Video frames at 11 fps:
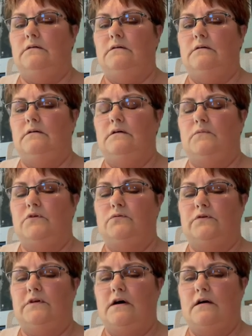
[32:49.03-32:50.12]
which we'll
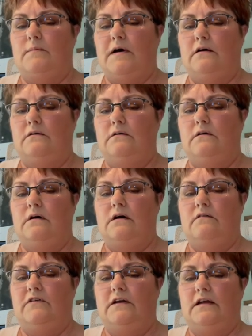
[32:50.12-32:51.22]
talk about.
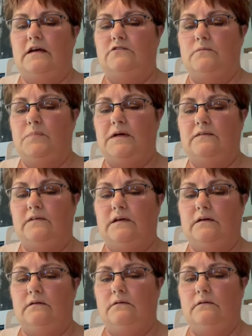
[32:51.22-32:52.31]
Foundation
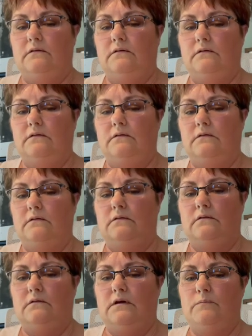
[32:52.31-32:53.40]
piecing,
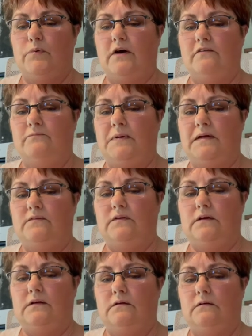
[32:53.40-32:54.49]
improv
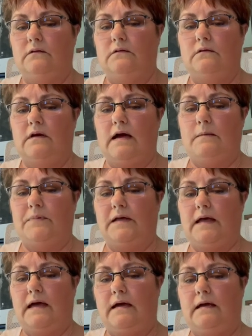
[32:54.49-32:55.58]
piecing,
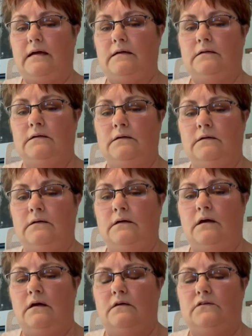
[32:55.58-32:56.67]
applique.
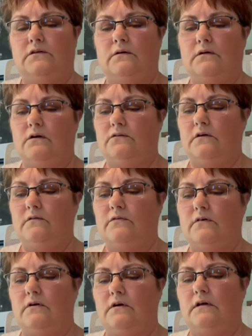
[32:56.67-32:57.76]
So it goes
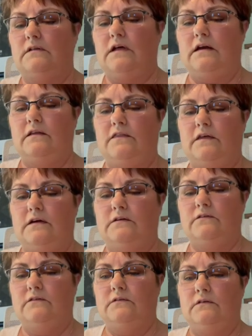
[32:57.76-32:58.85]
over a lot of
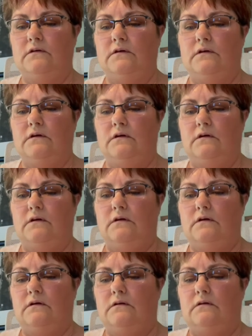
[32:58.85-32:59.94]
things.
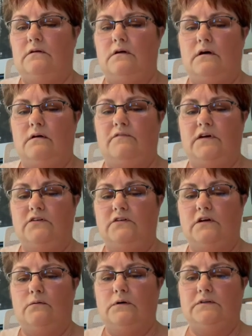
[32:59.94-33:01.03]

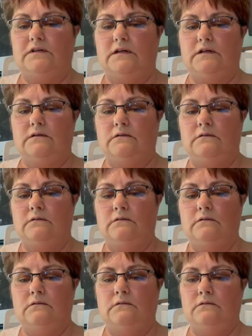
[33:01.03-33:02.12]
Finishing quilting,
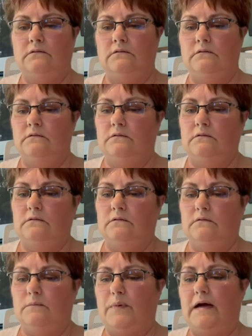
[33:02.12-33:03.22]

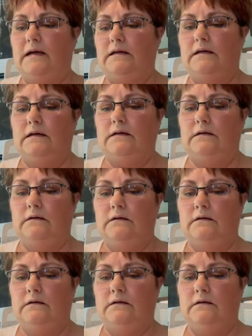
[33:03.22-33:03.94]
binding.